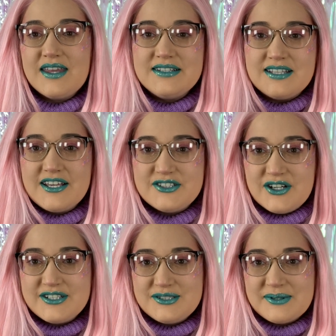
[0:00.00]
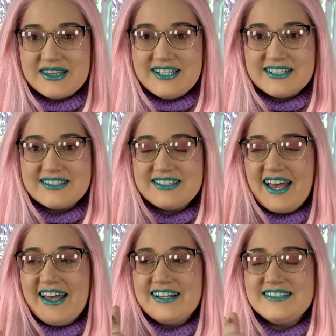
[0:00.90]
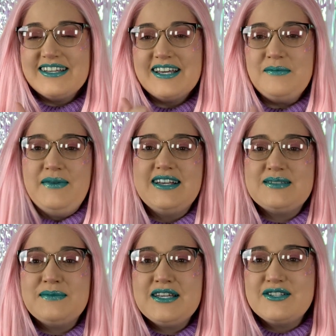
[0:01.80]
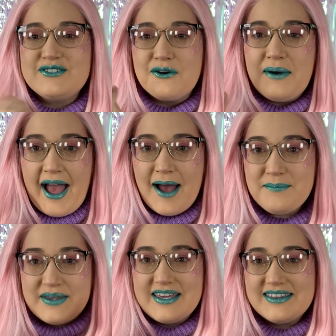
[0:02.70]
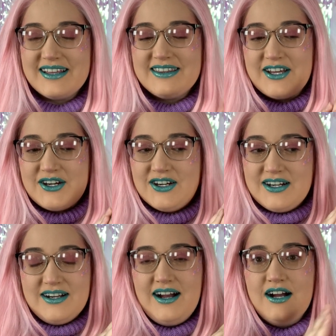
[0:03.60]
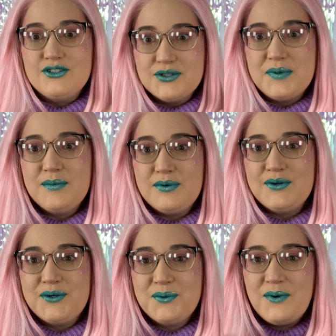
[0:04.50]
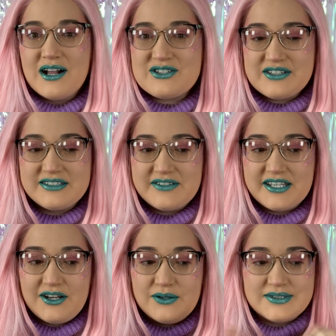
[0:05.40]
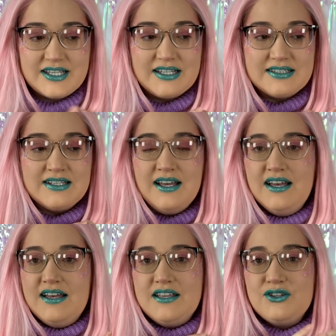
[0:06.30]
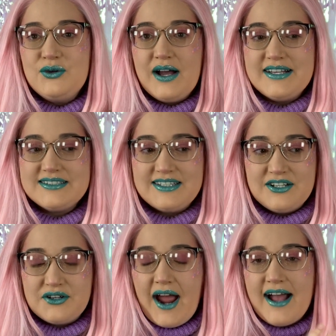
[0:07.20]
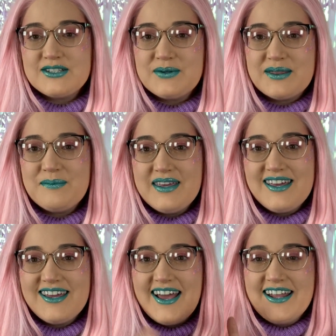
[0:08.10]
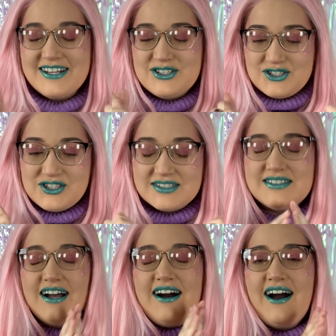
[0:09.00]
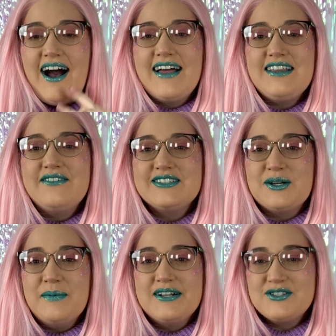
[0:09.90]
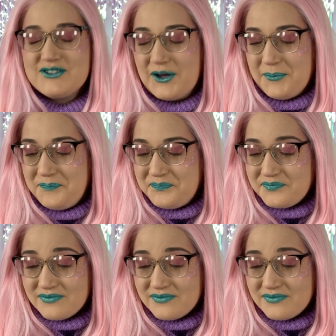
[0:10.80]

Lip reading: until I started doing this. And it makes me so happy that there are 100 people who watch these videos and you guys interact with me, and it's just, I love it so much. So